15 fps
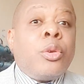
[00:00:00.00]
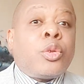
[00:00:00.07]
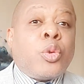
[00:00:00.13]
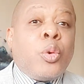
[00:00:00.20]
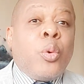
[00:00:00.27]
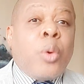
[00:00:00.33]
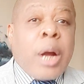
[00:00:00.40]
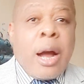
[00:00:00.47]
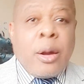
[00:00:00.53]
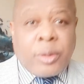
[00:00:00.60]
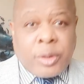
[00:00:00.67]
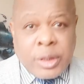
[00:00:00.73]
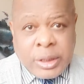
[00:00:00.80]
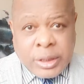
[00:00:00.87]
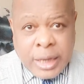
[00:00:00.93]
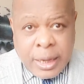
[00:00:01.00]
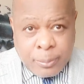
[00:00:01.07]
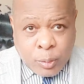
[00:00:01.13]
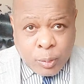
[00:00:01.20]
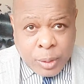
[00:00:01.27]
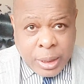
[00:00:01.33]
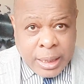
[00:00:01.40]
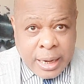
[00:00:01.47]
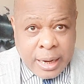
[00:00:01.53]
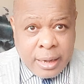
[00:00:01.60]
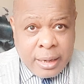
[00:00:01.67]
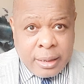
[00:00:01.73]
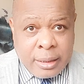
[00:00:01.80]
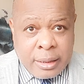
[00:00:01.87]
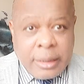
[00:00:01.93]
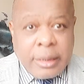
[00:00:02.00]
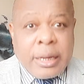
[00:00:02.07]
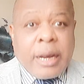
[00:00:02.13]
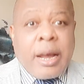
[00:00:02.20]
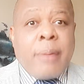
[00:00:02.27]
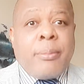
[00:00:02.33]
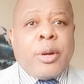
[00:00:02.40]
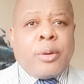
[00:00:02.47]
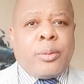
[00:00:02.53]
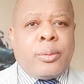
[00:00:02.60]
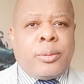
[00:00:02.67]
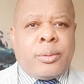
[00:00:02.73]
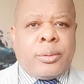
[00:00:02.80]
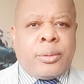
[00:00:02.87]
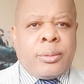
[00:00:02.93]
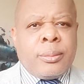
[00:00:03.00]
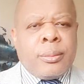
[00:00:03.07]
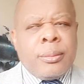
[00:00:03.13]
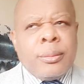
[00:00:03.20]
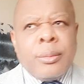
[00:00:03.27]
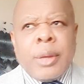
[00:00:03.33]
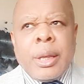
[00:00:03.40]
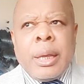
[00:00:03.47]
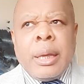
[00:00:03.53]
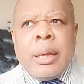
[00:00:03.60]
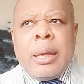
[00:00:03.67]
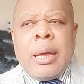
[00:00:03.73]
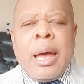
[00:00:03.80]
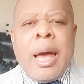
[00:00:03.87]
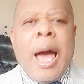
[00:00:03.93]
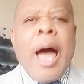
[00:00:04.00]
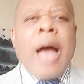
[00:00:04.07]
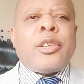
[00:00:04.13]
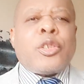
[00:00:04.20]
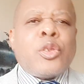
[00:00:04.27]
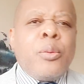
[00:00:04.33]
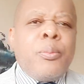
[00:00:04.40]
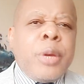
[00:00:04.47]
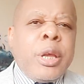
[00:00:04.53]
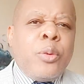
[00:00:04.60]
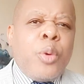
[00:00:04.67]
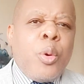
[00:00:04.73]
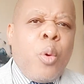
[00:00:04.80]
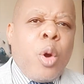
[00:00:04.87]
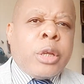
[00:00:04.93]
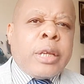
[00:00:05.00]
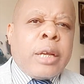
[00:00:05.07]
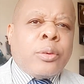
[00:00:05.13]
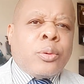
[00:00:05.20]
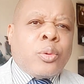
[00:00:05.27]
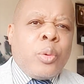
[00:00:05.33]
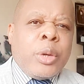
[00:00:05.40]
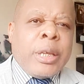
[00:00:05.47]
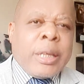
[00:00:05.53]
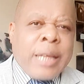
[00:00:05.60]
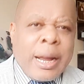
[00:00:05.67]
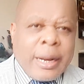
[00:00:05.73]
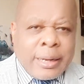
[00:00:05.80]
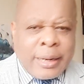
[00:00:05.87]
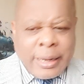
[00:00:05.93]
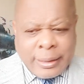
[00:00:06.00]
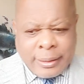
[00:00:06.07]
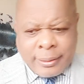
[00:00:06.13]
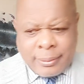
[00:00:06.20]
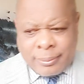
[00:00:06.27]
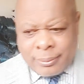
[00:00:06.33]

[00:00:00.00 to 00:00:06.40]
two countries came together in the Cameroons. Assuming we wanted to integrate,